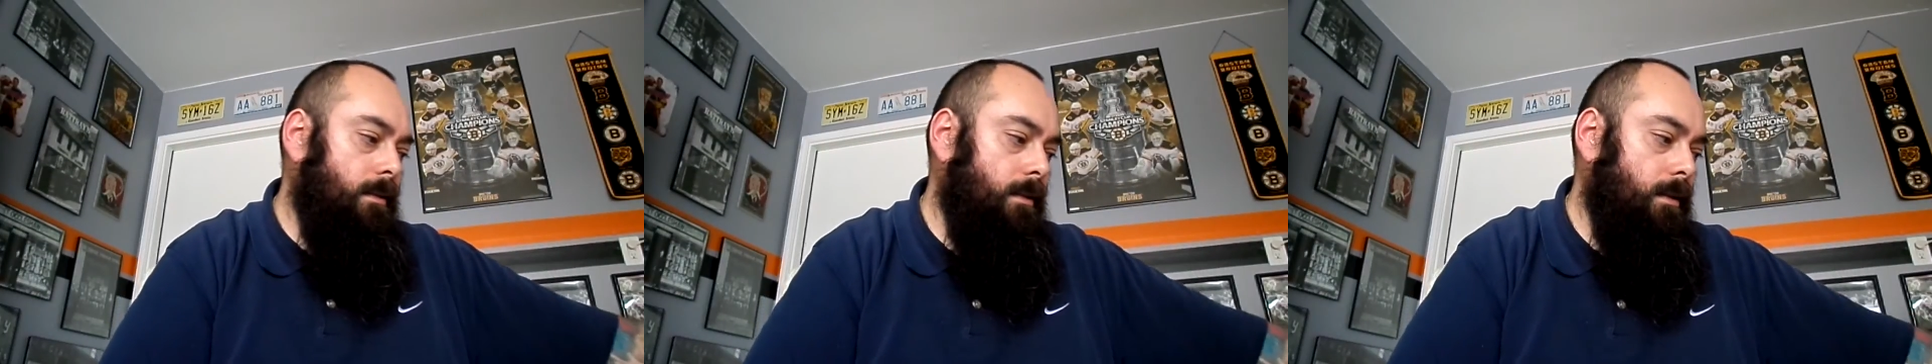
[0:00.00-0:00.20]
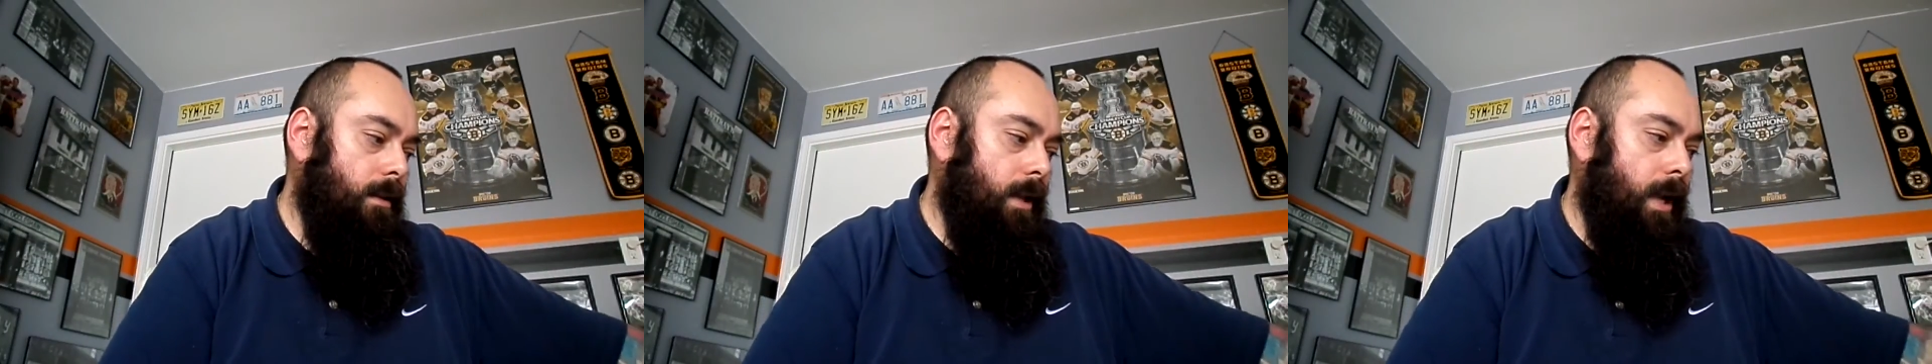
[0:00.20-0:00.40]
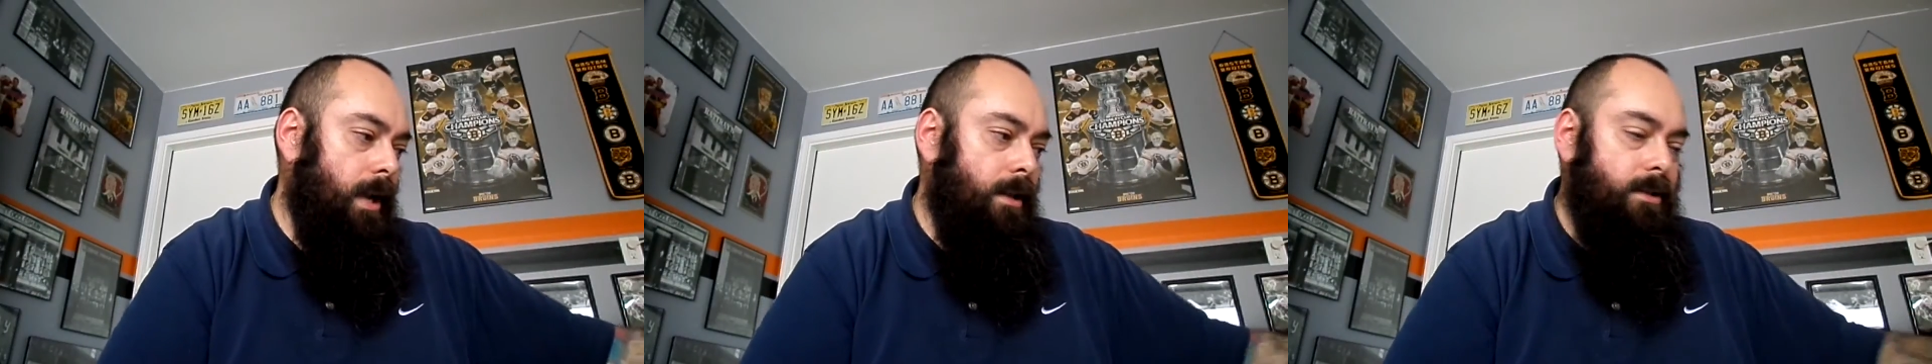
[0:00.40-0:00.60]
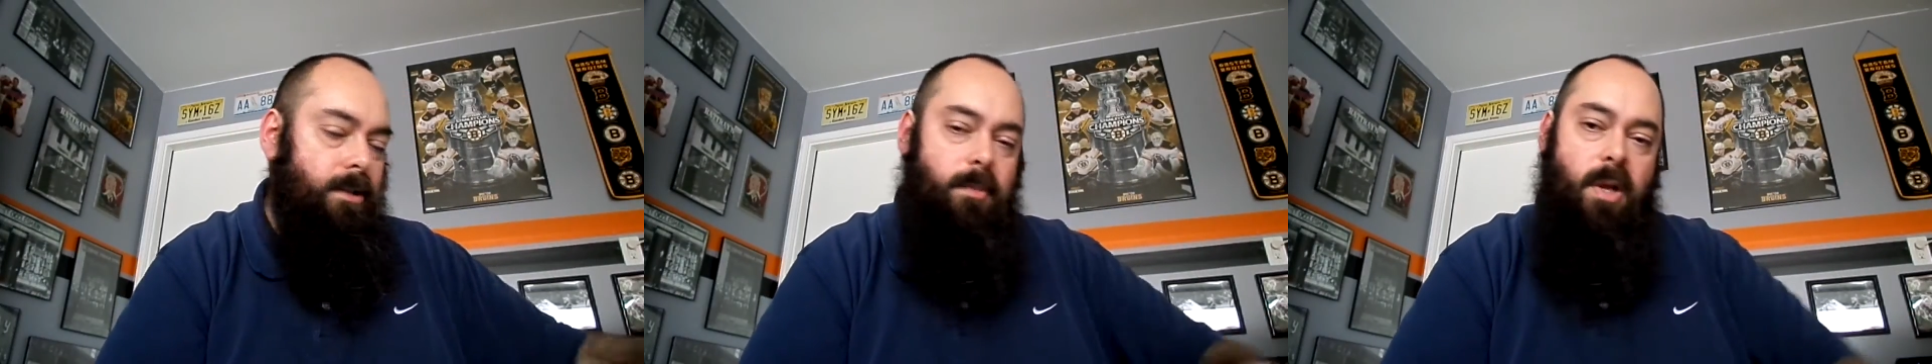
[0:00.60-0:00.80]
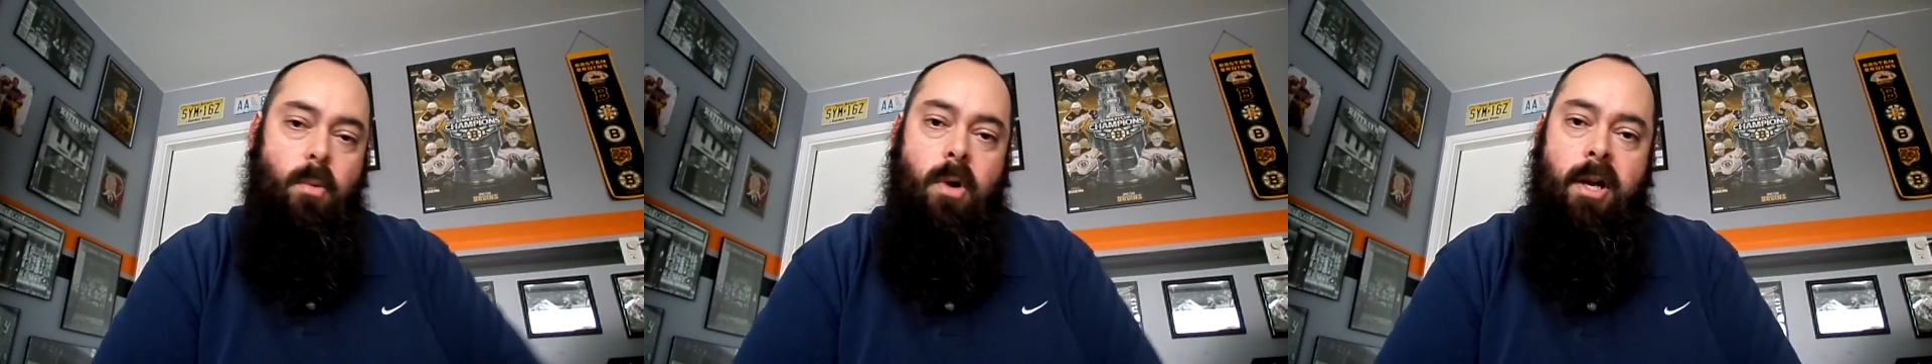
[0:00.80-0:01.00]
Again, it's
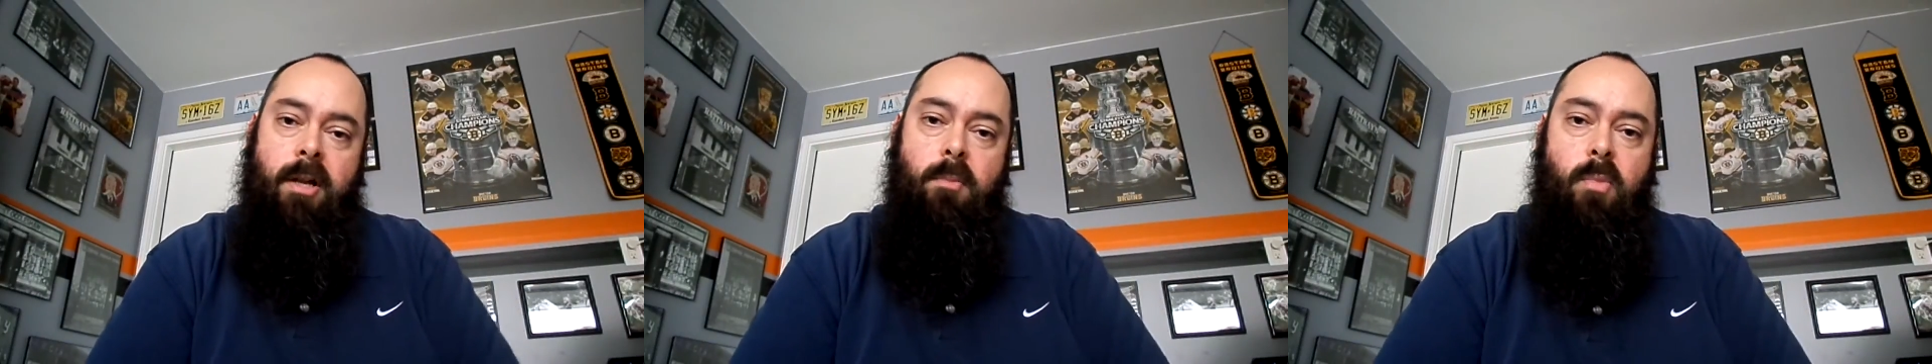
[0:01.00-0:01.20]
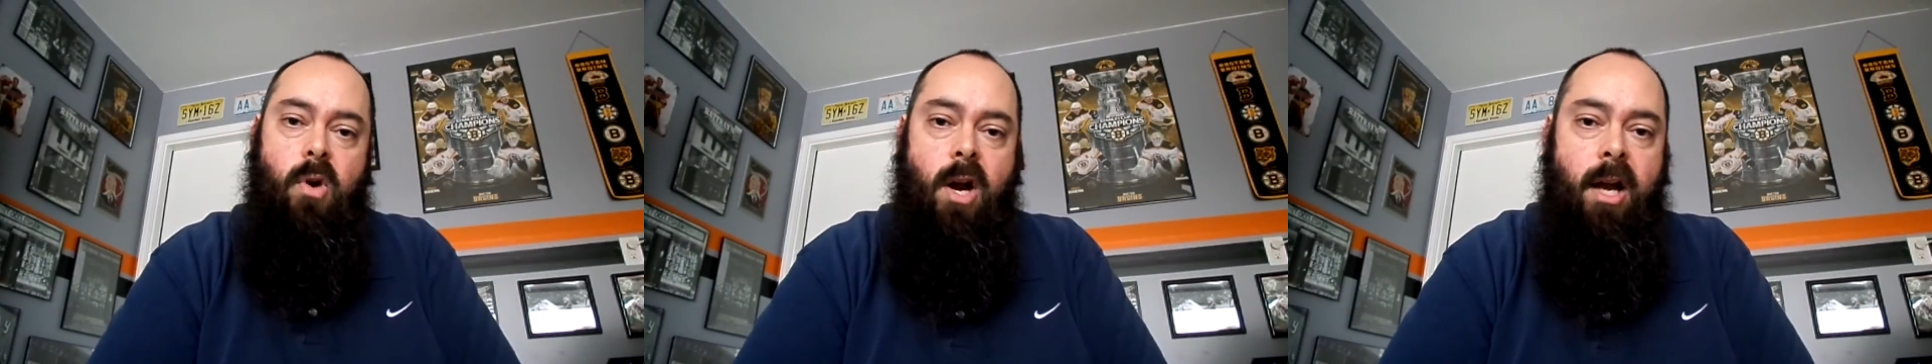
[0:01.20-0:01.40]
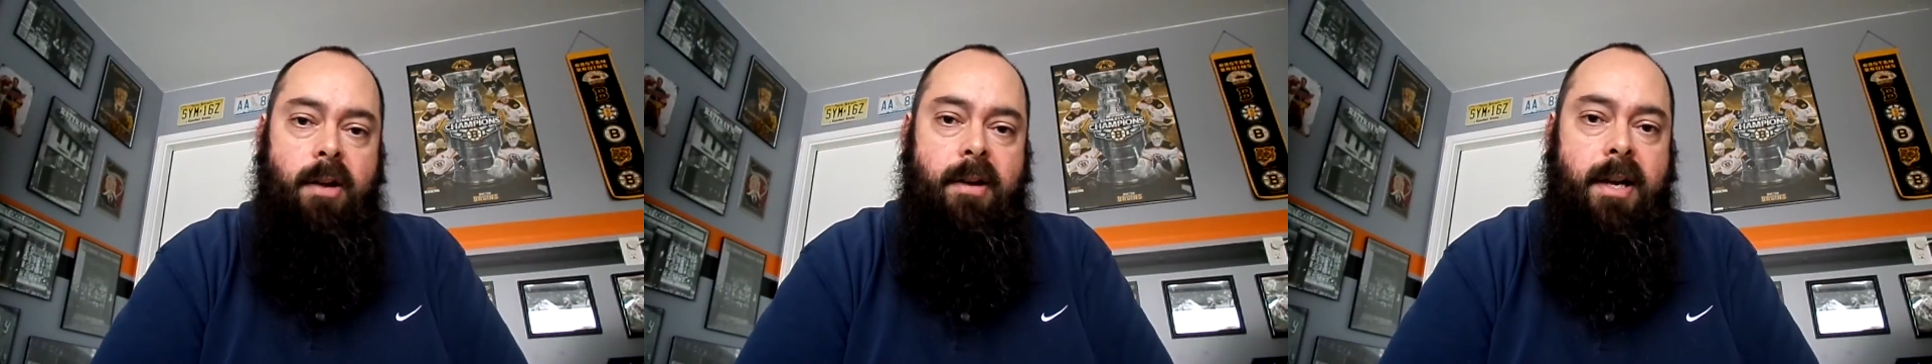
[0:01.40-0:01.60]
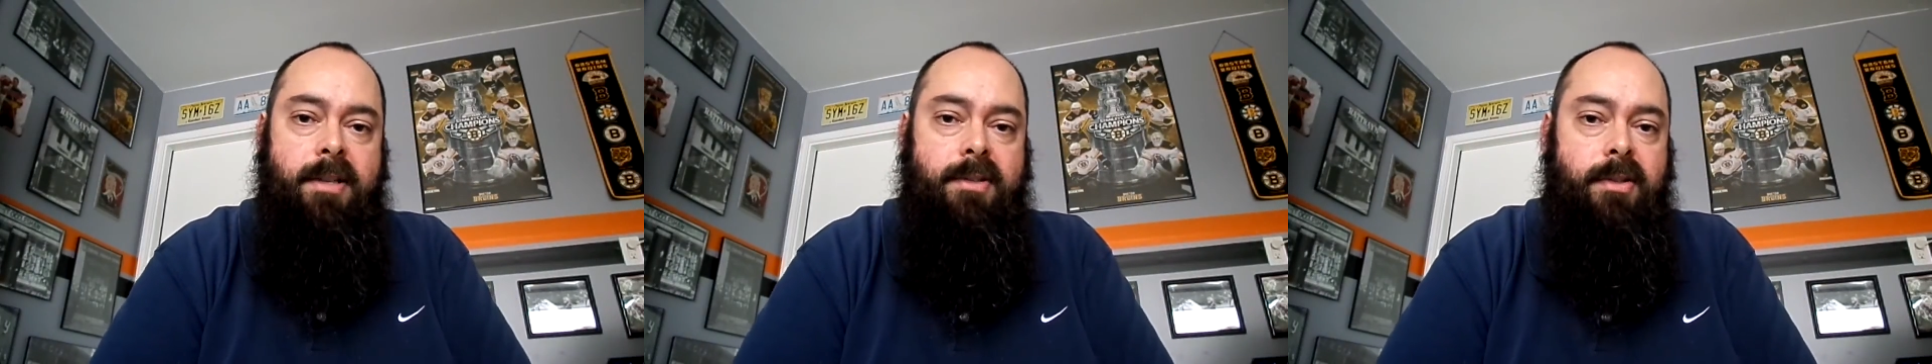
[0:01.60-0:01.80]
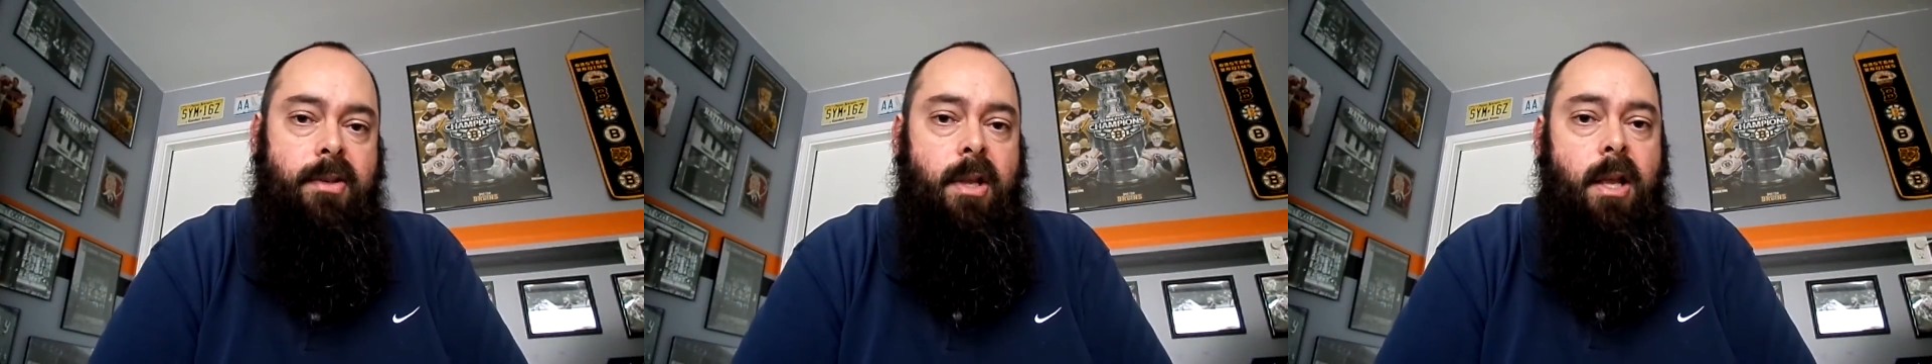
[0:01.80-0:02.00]
going to be a work in
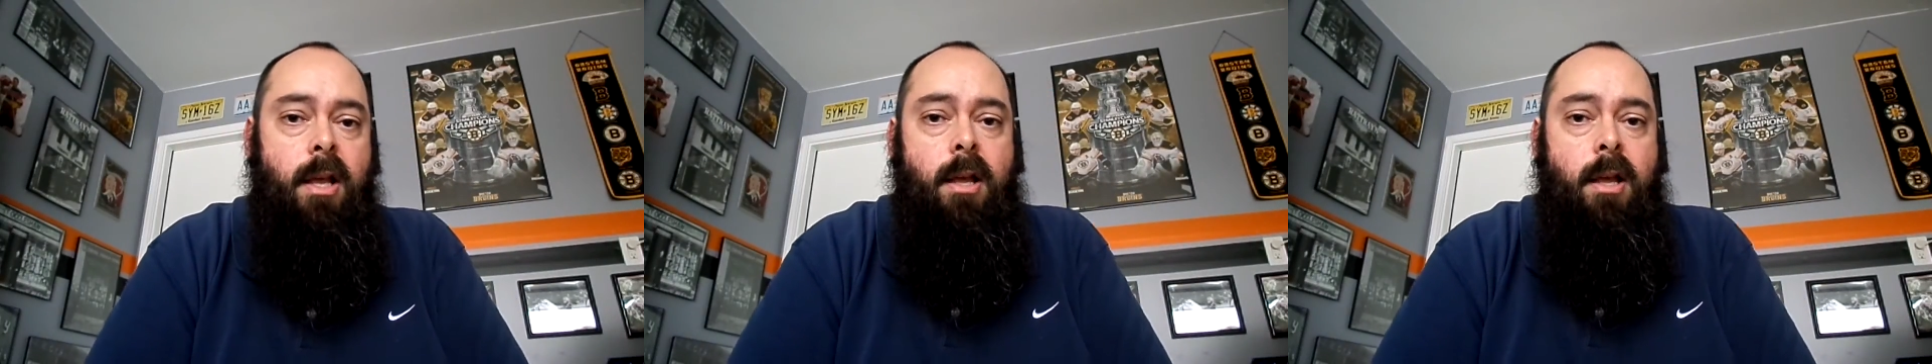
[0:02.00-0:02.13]
progress.